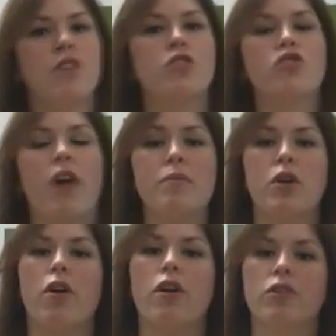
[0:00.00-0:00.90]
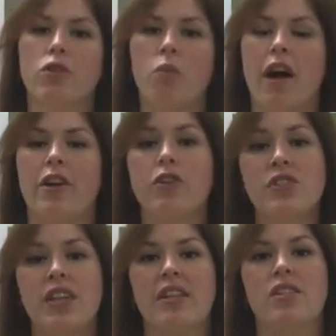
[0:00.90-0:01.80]
The straps are a little wider
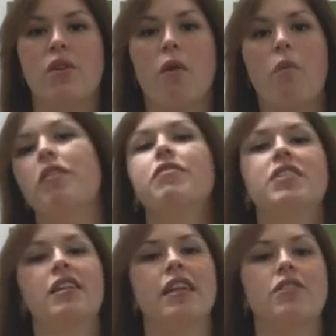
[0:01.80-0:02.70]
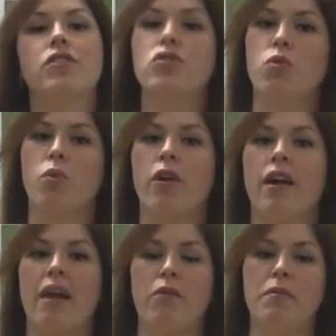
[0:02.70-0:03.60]
set, so we've seen in the
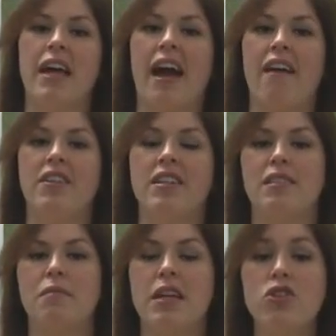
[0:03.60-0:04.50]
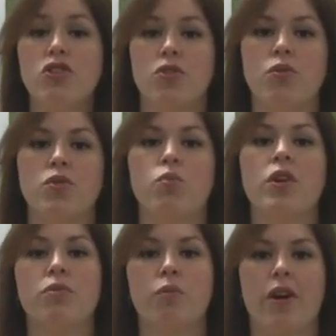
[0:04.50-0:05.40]
store women having some issues
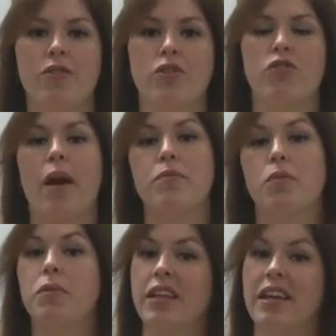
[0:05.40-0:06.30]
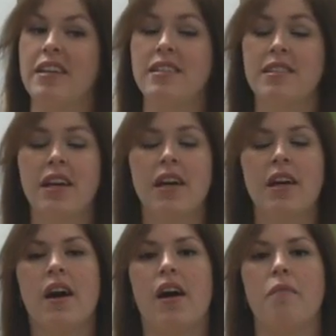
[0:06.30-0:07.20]
with where the straps are placed.
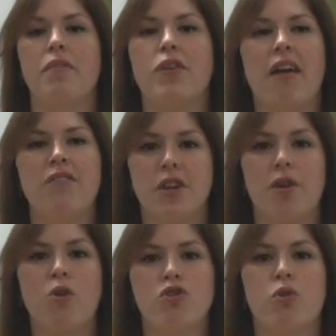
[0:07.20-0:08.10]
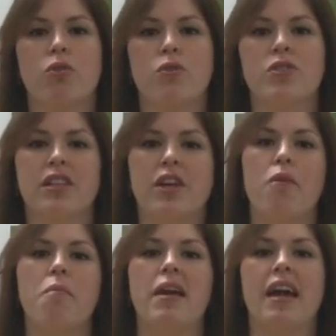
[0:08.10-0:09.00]
Um, if you have narrow shoulders,
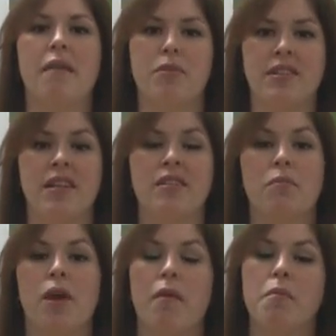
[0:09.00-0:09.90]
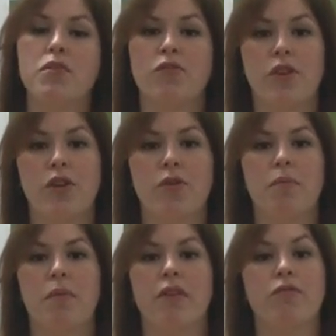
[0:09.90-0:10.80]
Cleo may present some problems for
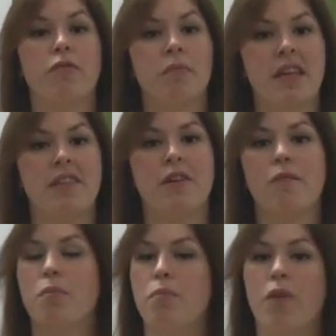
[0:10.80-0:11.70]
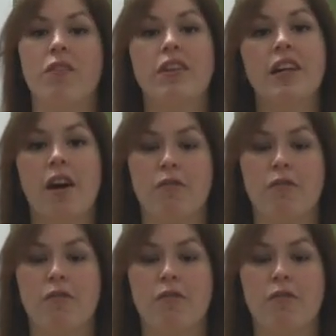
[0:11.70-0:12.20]
you, but for me, they're perfectly